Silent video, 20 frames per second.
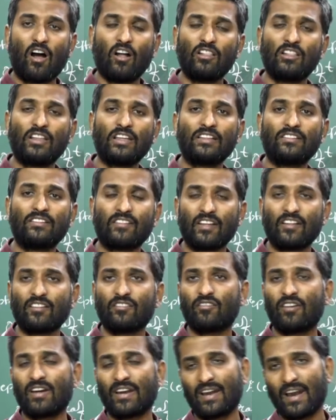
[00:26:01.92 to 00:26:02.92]
All these
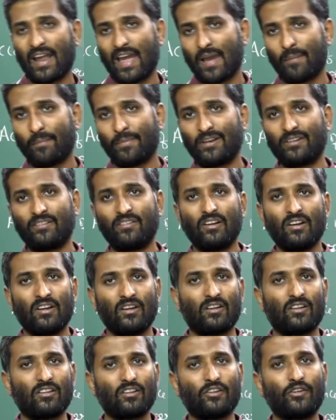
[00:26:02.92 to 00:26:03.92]
things were happen
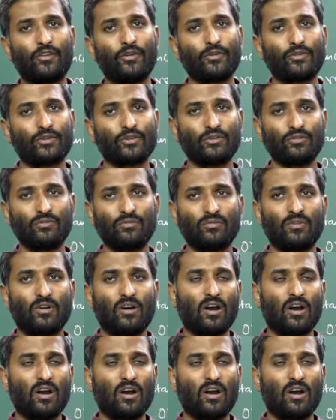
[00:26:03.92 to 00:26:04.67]
due to